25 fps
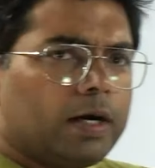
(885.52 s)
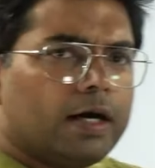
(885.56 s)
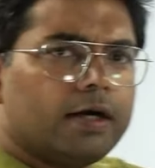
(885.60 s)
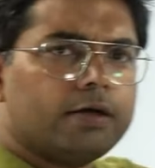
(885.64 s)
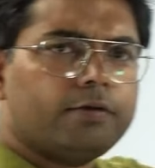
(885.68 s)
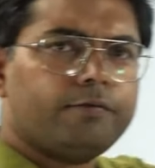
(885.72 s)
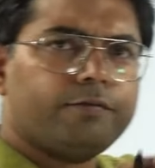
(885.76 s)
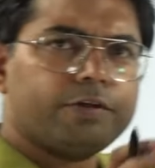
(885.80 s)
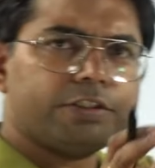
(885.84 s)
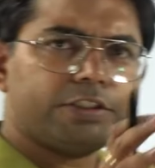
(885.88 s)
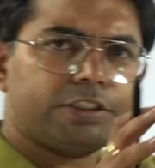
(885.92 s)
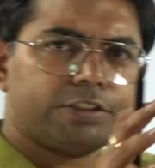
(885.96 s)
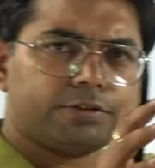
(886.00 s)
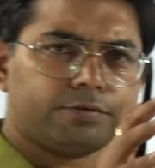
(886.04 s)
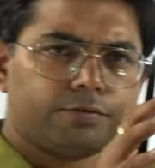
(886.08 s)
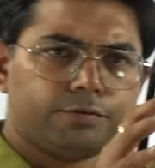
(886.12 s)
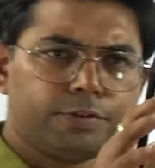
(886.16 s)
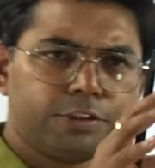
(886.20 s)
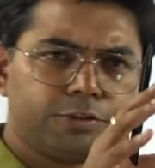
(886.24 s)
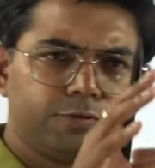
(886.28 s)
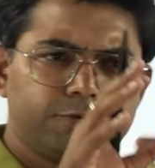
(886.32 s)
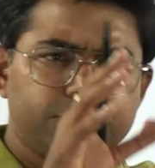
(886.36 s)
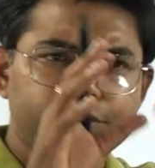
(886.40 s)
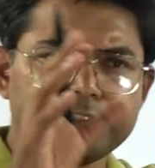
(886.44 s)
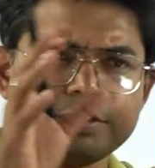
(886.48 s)
part
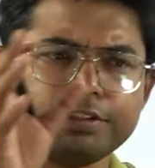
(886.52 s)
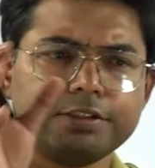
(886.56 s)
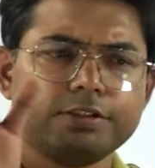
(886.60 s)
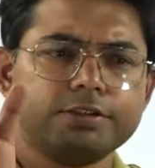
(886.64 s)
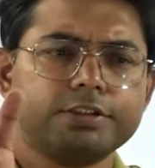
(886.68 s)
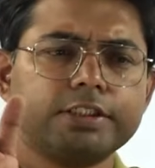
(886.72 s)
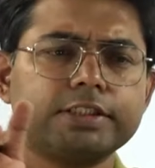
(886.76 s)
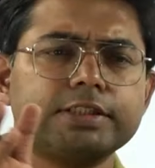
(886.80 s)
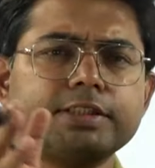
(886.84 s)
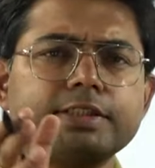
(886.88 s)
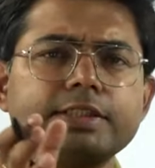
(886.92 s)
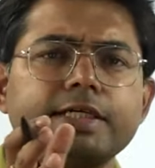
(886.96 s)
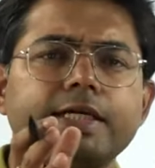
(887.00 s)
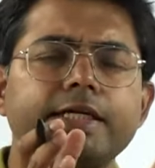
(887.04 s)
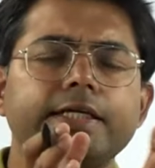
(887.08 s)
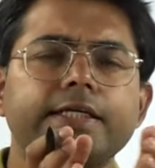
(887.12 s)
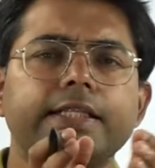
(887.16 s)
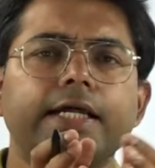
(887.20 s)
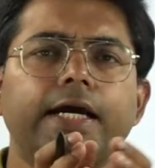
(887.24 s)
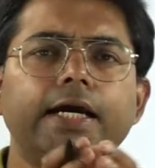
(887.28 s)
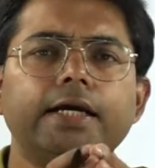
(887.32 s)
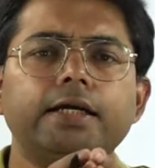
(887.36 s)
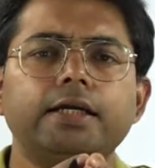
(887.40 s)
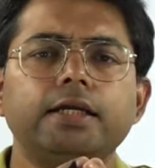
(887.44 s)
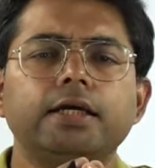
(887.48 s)
which we just said,
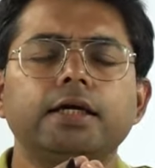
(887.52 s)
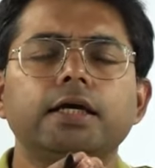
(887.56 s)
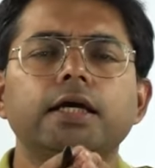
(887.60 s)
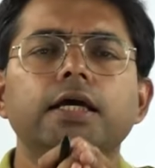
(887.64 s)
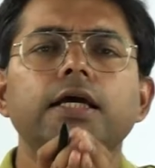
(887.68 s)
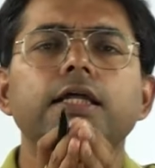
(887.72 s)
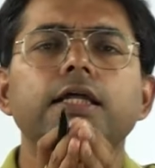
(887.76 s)
that